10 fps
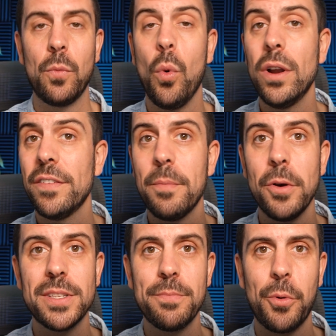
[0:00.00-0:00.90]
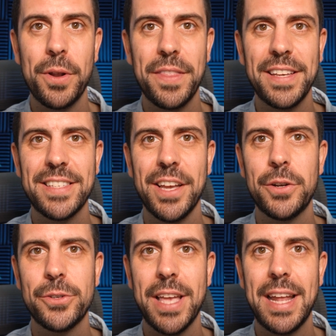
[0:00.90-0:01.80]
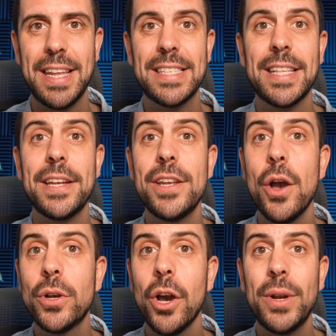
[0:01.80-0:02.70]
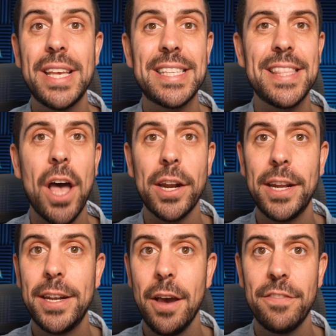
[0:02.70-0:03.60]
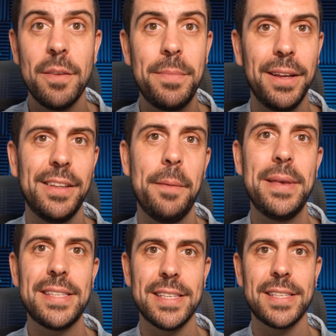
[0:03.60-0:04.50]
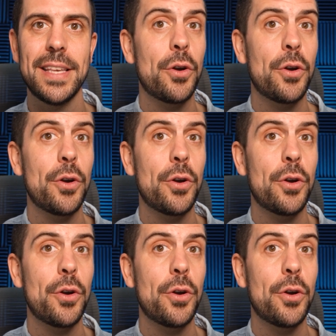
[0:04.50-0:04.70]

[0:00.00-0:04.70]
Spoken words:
And one of the most important things to understand is that no code is not enough to build a business.